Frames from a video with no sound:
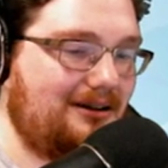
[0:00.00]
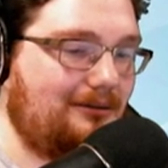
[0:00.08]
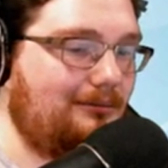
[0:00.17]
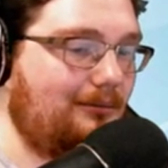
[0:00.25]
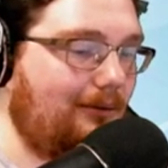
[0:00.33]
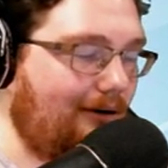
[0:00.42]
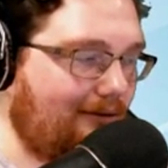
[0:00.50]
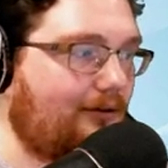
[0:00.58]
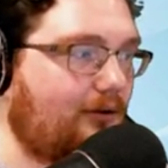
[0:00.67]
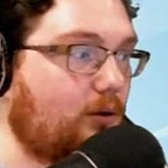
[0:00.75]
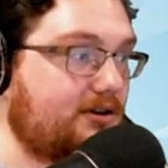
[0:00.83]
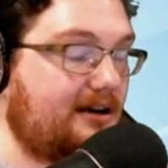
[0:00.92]
you know of,
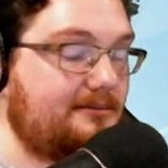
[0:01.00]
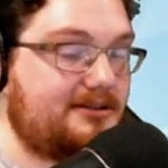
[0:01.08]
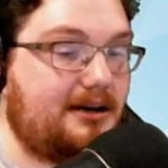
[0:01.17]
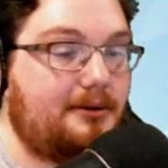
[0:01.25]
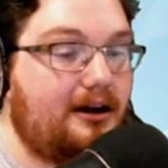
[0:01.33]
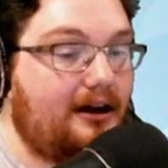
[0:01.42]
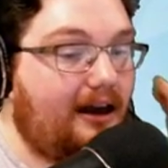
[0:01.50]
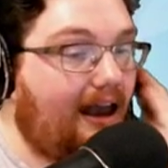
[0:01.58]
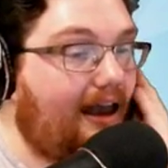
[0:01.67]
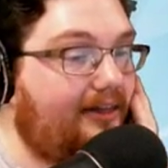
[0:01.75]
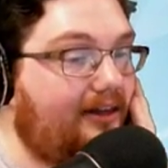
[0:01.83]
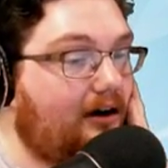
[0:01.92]
of course comes up,
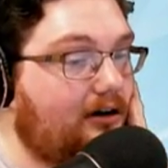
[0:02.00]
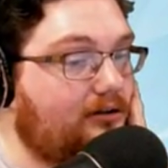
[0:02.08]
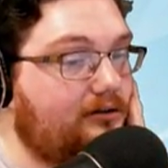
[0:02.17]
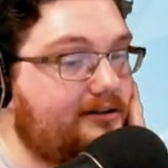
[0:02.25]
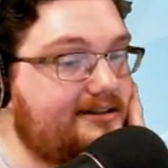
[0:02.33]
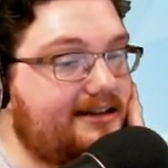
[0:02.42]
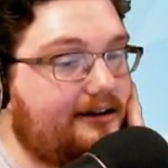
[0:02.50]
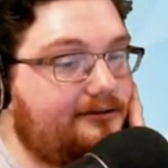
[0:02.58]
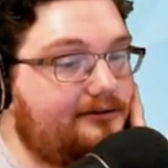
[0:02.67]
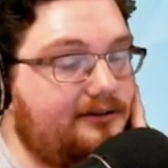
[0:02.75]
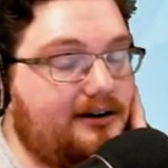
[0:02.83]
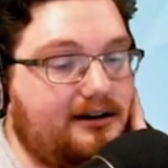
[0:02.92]
and the article
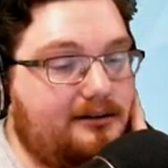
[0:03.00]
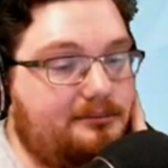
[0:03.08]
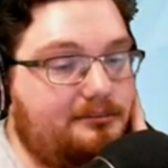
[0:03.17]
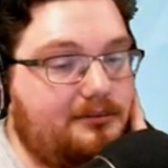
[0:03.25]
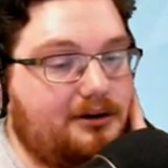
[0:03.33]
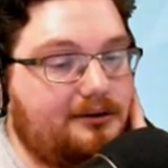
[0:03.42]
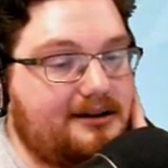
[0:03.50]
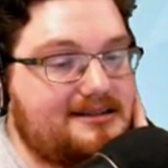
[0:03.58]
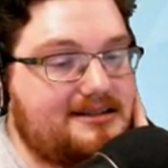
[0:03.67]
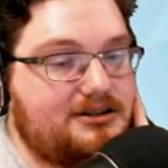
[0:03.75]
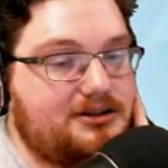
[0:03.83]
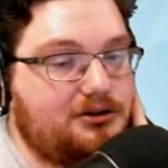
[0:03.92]
itself uh, you know
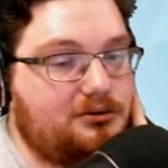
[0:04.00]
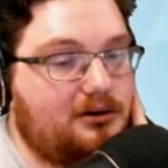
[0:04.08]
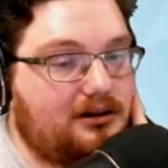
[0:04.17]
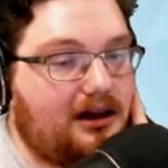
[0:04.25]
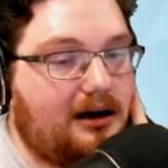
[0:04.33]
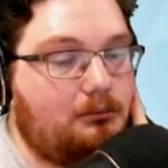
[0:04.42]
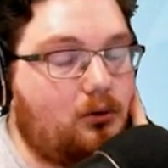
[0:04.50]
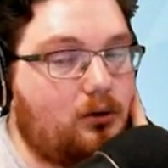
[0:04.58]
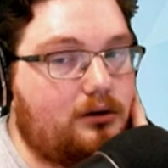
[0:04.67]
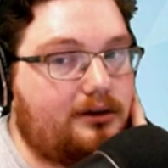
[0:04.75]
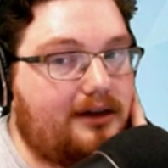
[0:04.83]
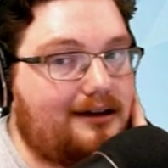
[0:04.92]
gets into a lot
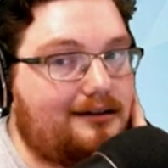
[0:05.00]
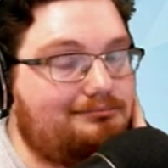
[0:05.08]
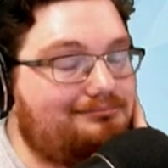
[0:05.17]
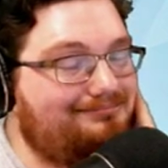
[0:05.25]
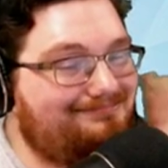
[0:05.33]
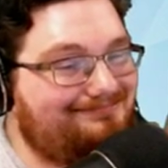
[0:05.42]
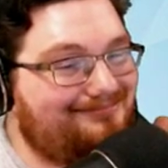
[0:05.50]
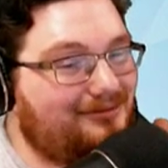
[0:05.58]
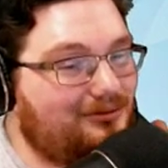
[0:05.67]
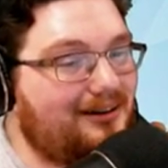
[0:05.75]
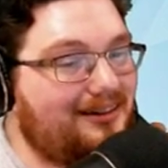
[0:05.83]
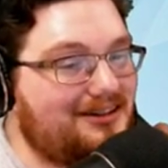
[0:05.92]
more that
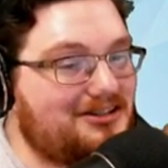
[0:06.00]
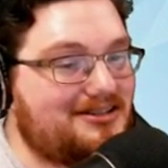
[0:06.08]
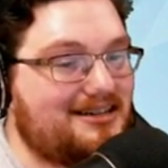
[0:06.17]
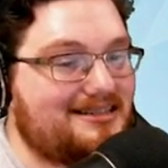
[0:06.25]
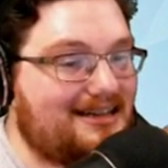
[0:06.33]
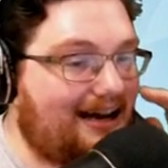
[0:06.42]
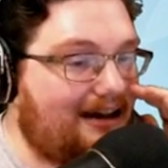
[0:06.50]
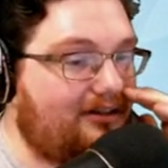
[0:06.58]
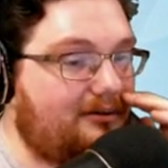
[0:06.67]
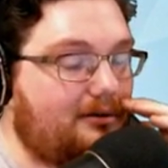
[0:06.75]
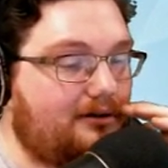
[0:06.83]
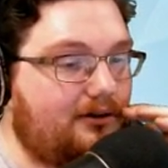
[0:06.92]
really just is not in
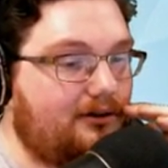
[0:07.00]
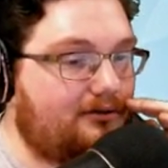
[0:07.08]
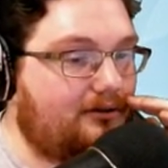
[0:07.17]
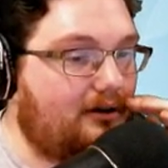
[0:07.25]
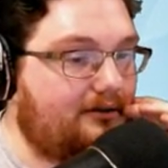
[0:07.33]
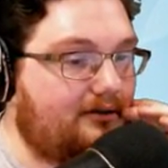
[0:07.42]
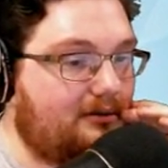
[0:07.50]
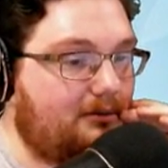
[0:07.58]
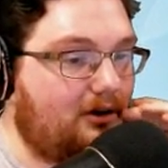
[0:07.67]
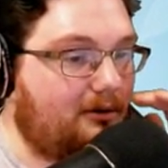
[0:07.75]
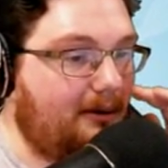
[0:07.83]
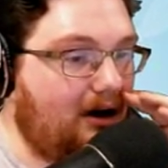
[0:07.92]
the purview of, of
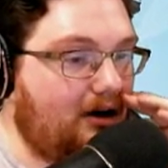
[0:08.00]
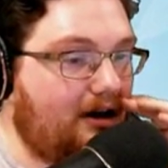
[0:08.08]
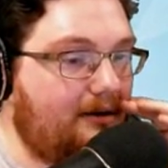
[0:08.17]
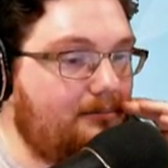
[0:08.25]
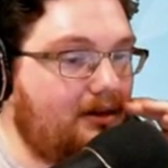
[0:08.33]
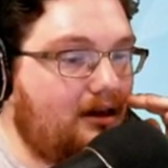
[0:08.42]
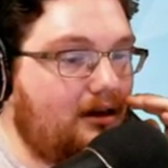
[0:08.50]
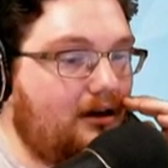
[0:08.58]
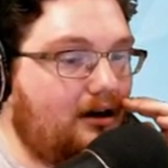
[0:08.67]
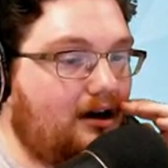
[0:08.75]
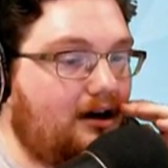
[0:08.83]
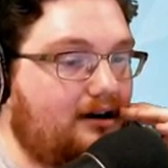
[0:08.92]
Computer America,
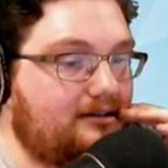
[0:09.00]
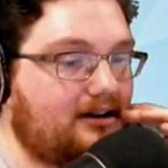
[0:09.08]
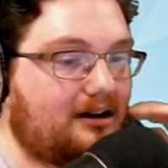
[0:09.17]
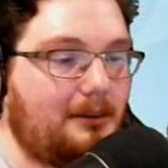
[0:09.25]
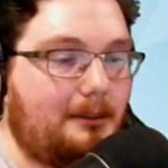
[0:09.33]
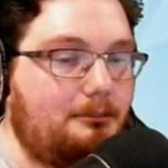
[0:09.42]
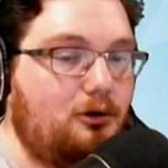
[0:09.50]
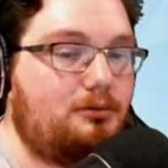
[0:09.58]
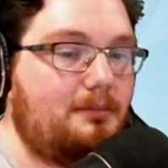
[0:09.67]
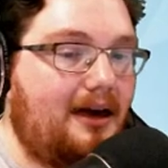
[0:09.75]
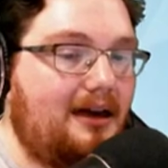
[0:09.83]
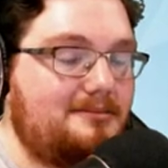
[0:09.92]
uh, talking about
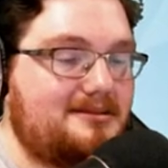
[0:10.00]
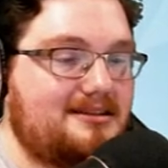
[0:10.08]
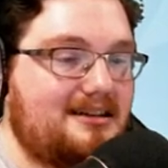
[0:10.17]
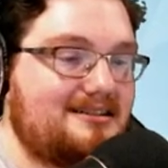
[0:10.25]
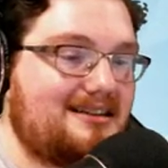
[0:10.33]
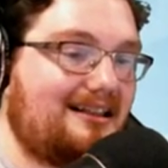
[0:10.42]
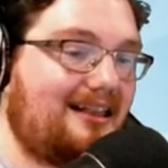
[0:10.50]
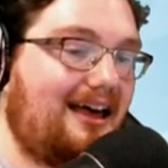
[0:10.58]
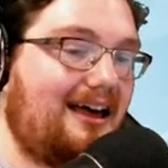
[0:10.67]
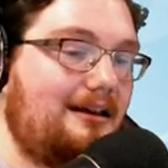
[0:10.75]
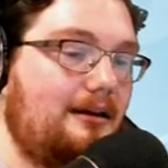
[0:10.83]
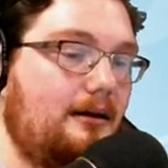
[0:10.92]
booth babes and things like
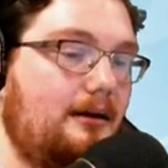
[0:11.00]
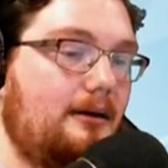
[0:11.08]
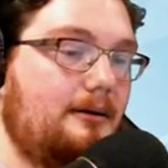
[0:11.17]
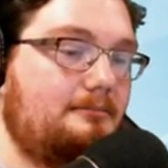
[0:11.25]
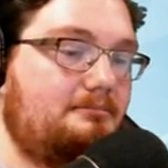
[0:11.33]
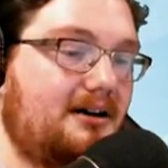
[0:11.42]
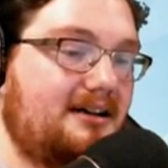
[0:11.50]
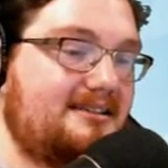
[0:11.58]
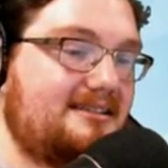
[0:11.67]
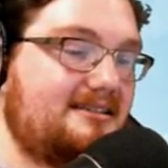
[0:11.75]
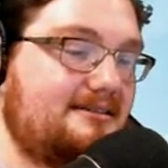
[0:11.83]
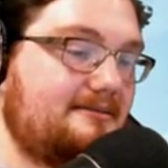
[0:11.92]
that.
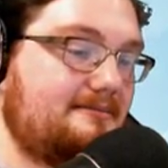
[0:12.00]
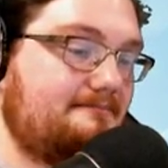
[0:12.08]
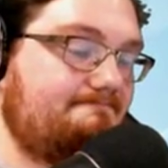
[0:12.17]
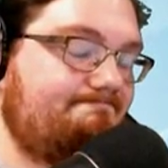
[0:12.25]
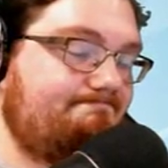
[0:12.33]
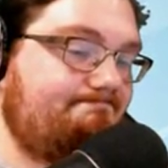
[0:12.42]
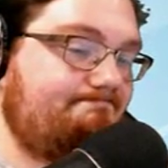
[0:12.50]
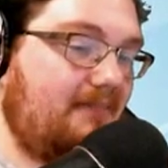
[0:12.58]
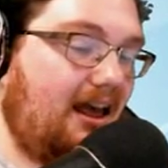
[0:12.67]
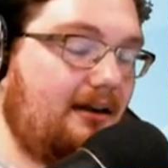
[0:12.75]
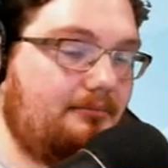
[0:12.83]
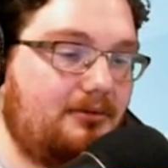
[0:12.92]
But
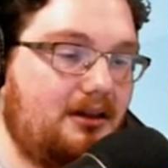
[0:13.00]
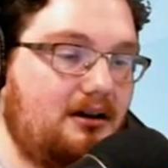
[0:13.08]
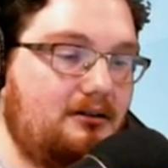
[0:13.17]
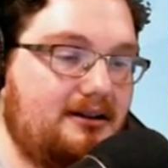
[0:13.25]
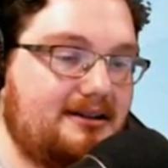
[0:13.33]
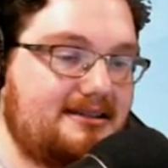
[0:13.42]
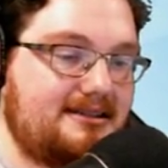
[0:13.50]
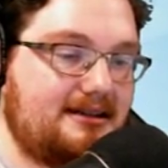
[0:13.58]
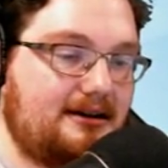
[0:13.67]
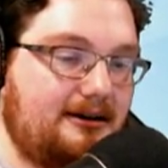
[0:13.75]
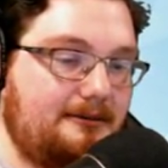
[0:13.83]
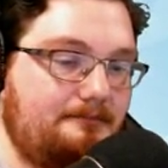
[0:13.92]
hey, you know it's
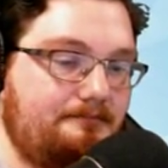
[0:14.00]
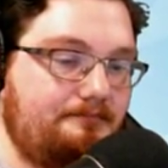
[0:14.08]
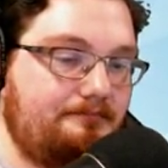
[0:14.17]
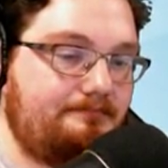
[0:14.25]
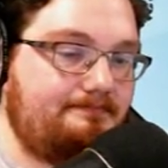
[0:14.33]
um,